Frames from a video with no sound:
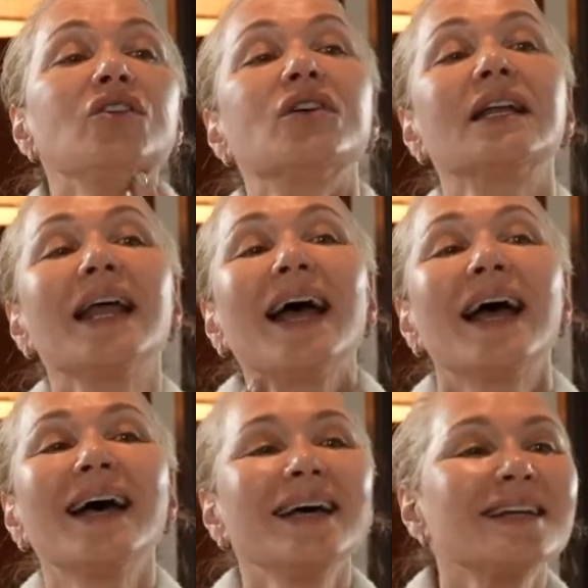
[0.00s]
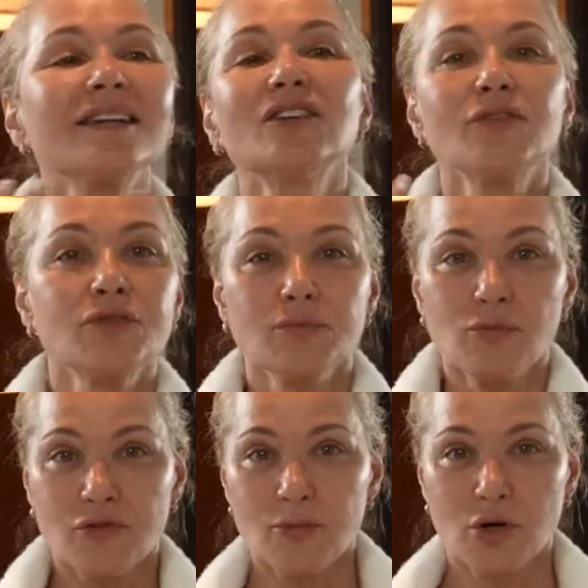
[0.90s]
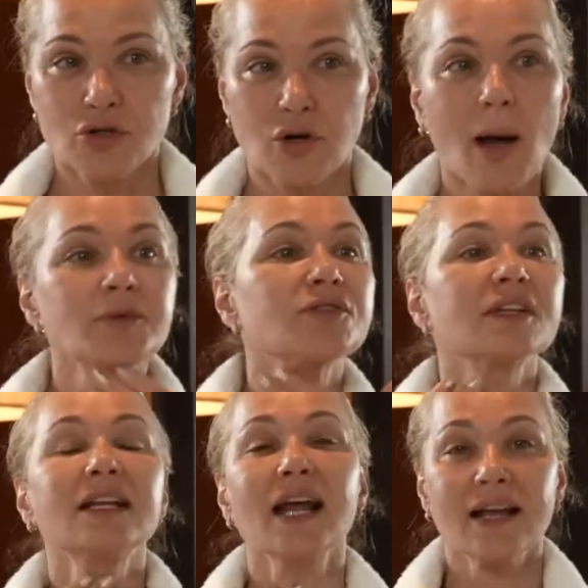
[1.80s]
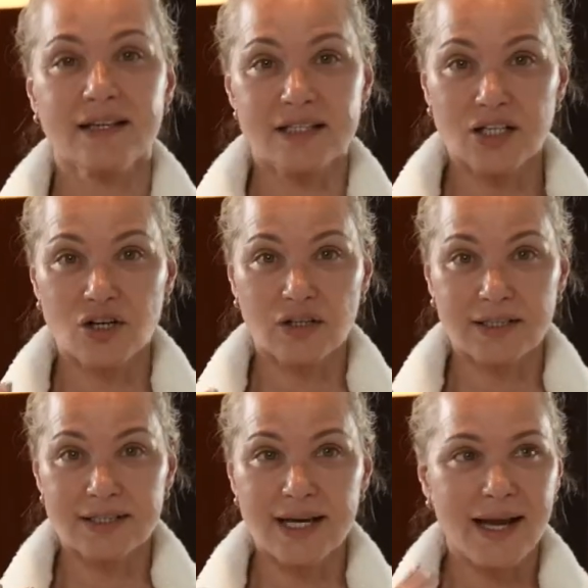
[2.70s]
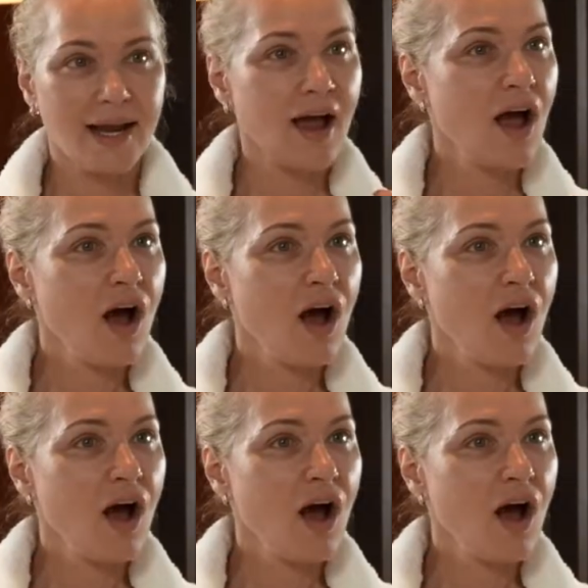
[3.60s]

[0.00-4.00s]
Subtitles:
you can add a few more drops for the neck and décolleté.